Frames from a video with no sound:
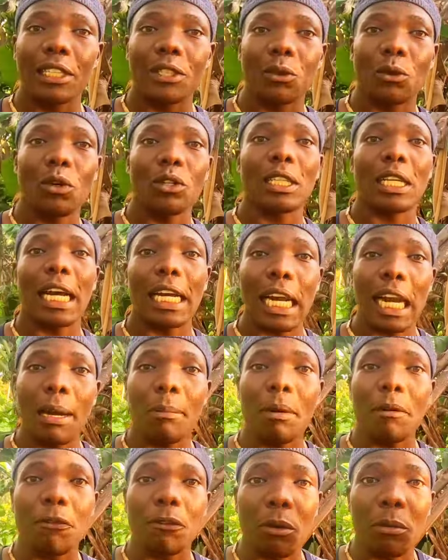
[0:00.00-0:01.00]
it was a
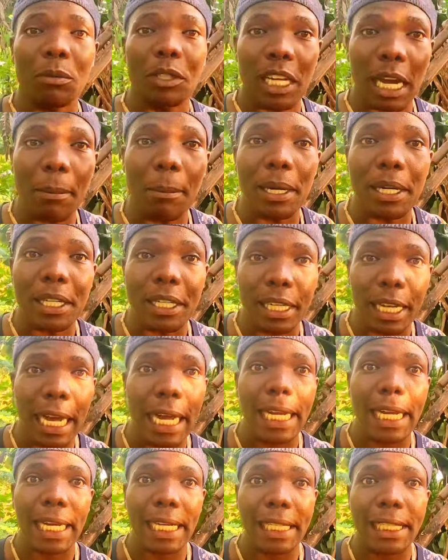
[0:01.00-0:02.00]
number from germany
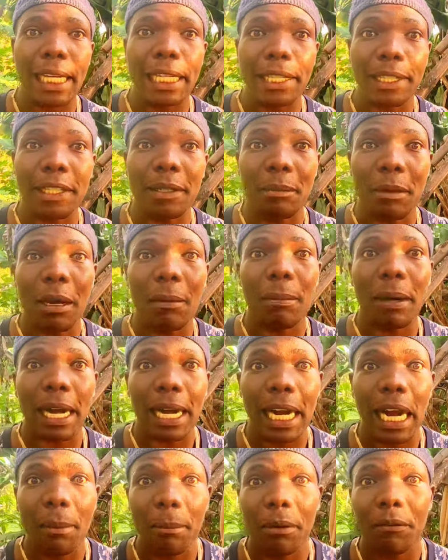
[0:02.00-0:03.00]
i can just remember
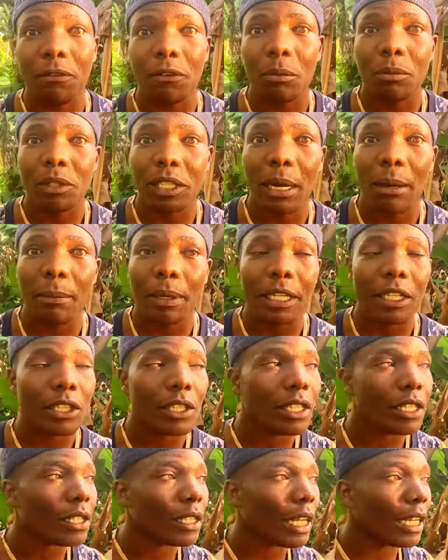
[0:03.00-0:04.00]
a number from germany
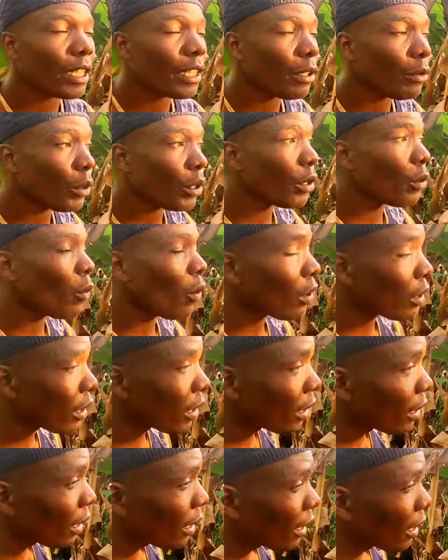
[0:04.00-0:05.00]
it is starting with what
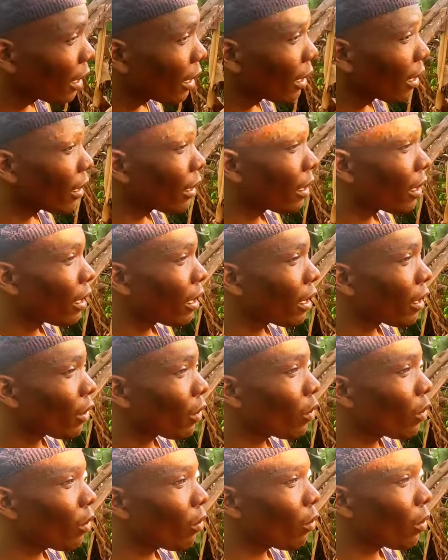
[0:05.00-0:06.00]

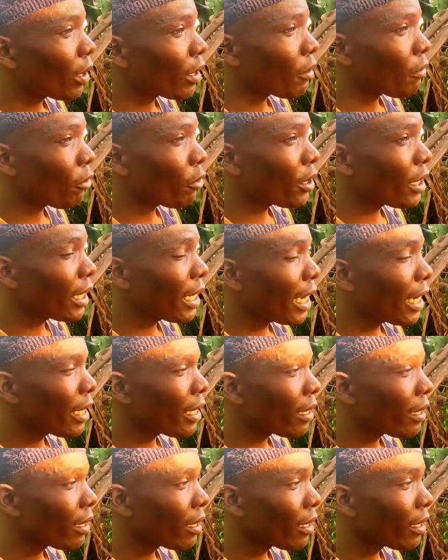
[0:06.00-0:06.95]
i don't know what 49